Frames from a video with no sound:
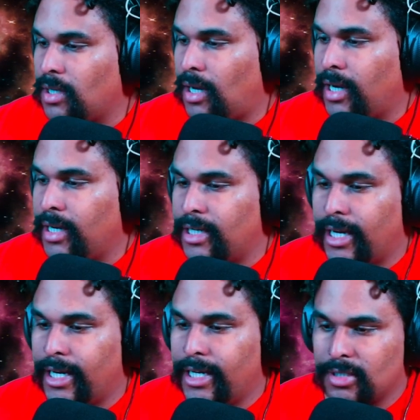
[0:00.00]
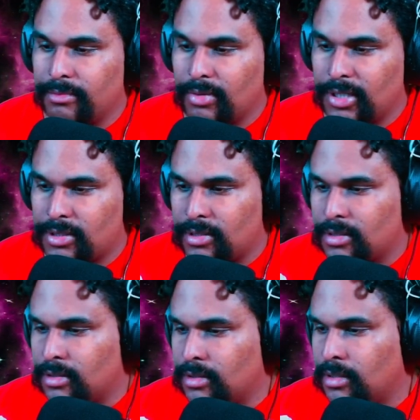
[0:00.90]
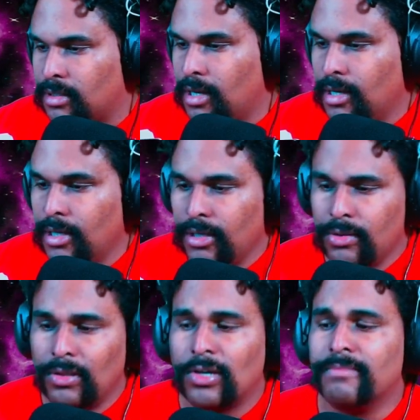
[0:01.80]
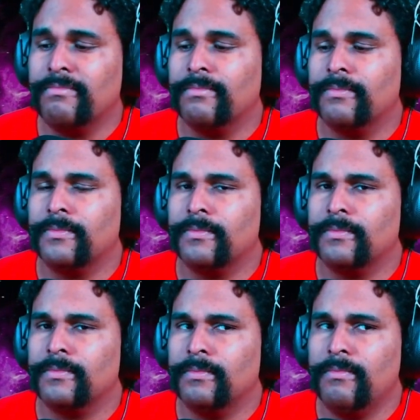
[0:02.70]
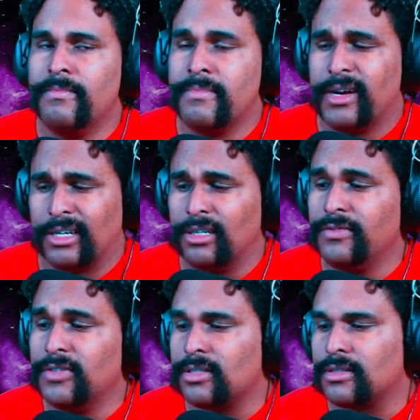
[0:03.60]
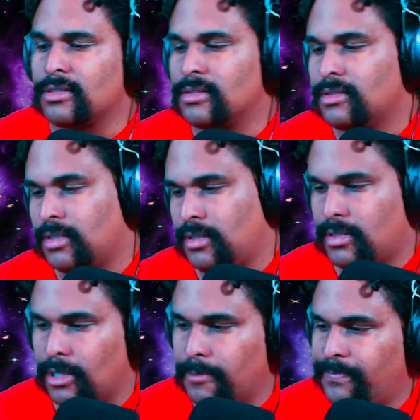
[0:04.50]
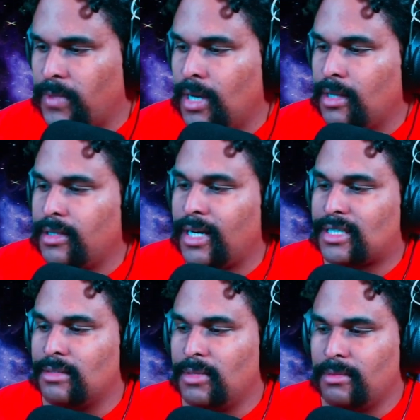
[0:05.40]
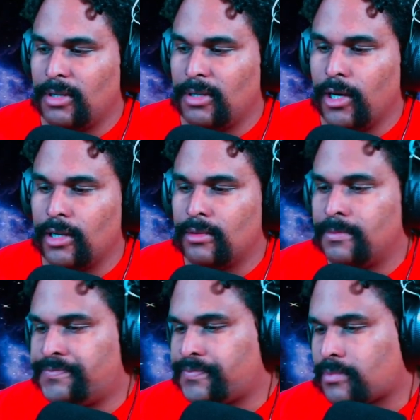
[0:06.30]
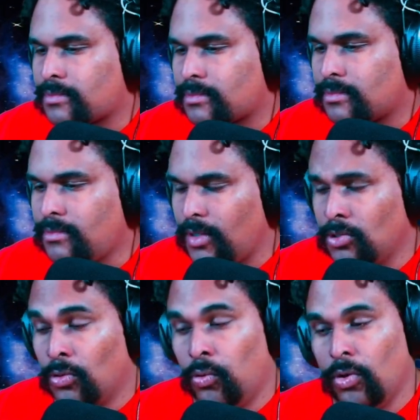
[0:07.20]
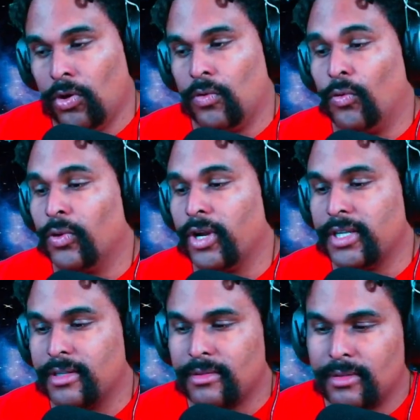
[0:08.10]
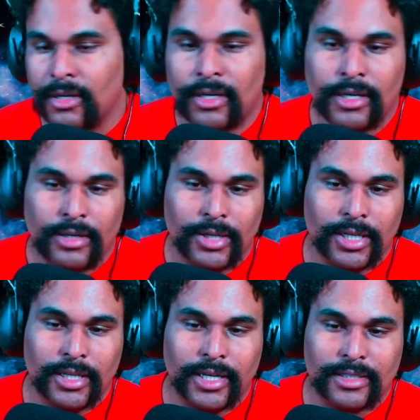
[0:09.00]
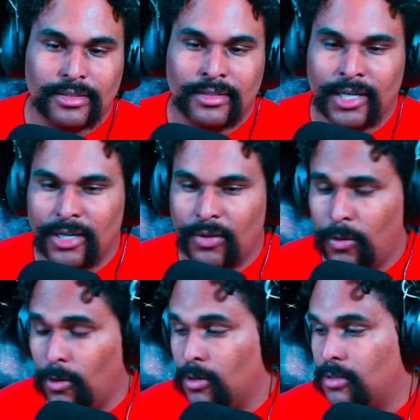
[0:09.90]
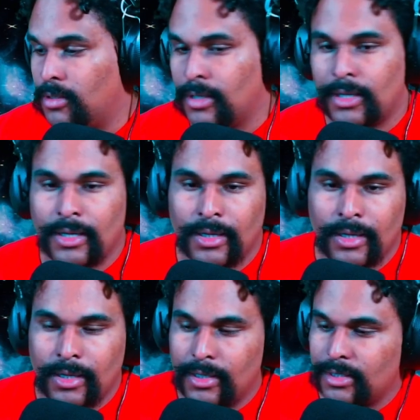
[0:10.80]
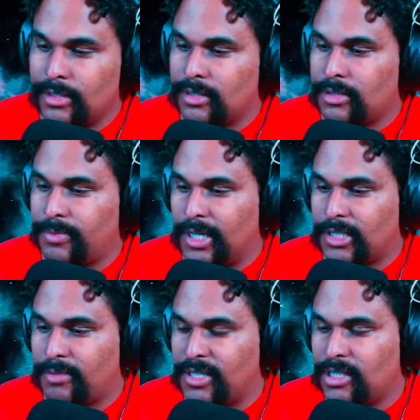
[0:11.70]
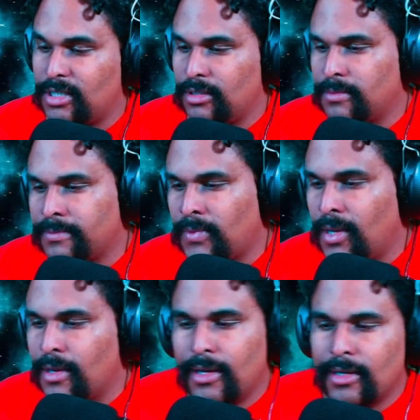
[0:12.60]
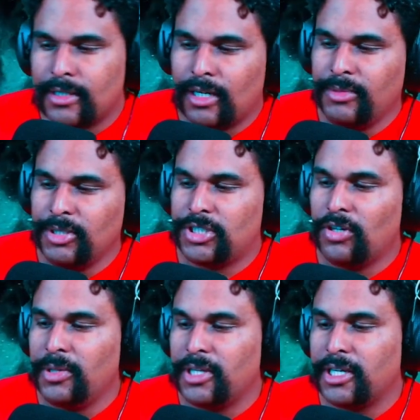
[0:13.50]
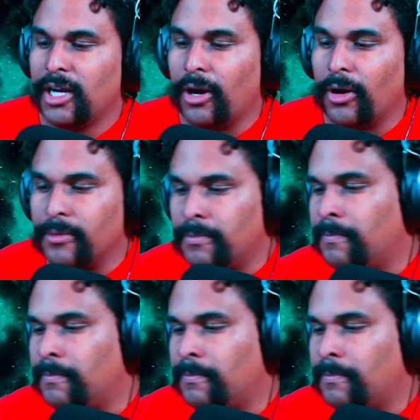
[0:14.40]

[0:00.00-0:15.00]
Ian Anderson impressions. You look magnificent, he said. The accent made me wet. Whoo, we're getting, getting in that. Oh, this is spicy. Come and show me the gown.